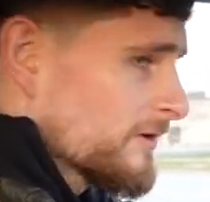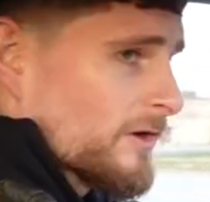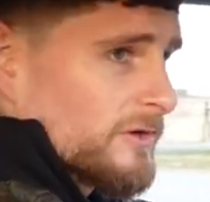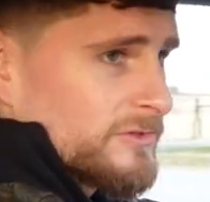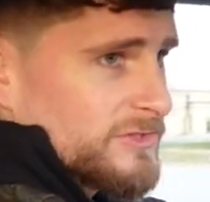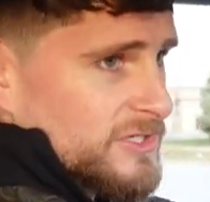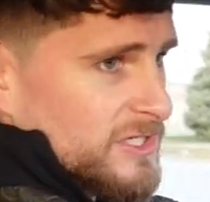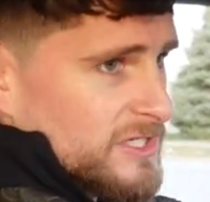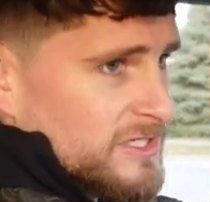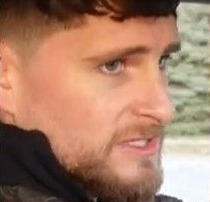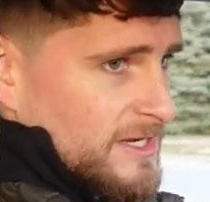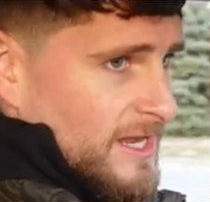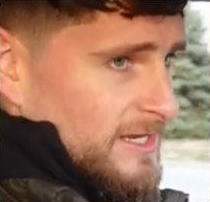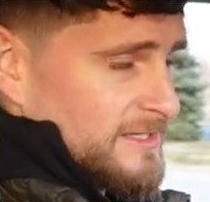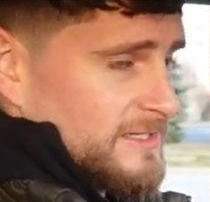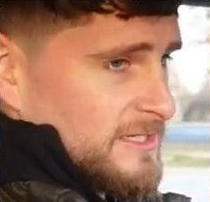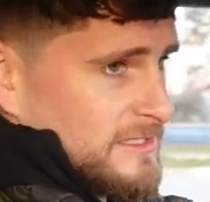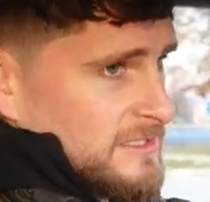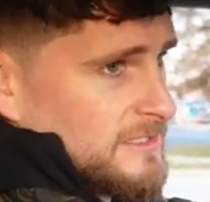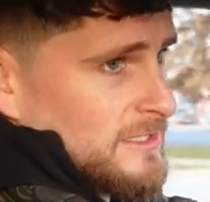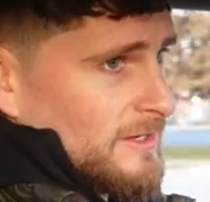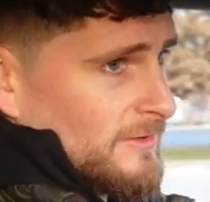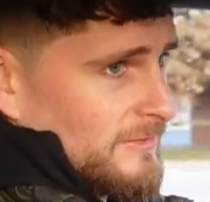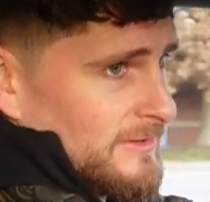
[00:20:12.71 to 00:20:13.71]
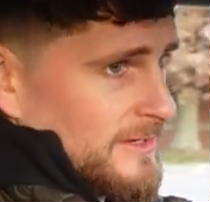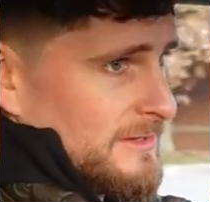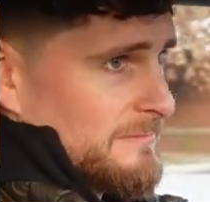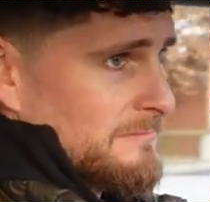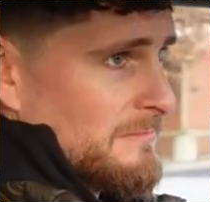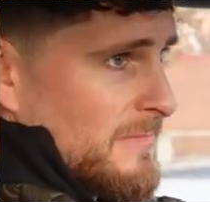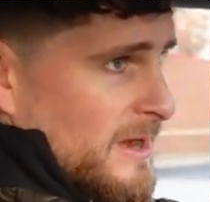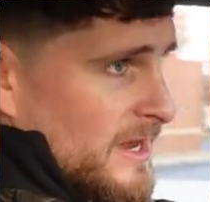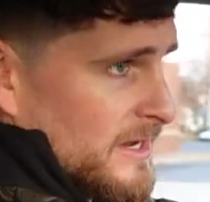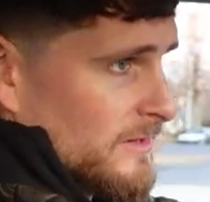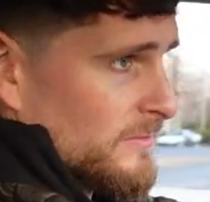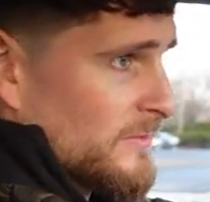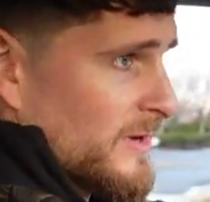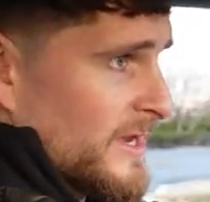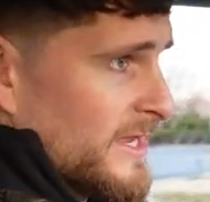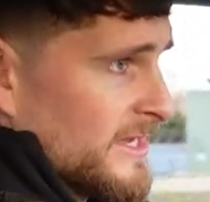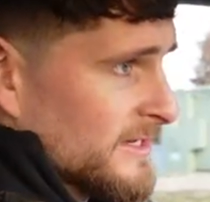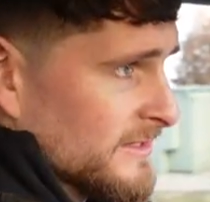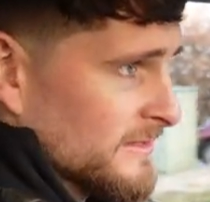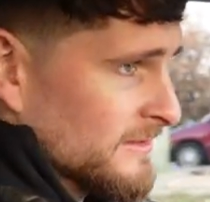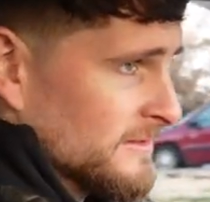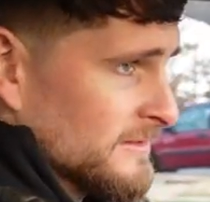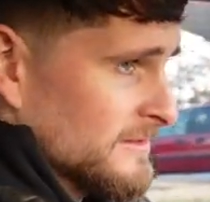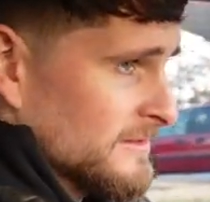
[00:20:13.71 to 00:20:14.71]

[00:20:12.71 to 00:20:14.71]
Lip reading: not just necessarily my way.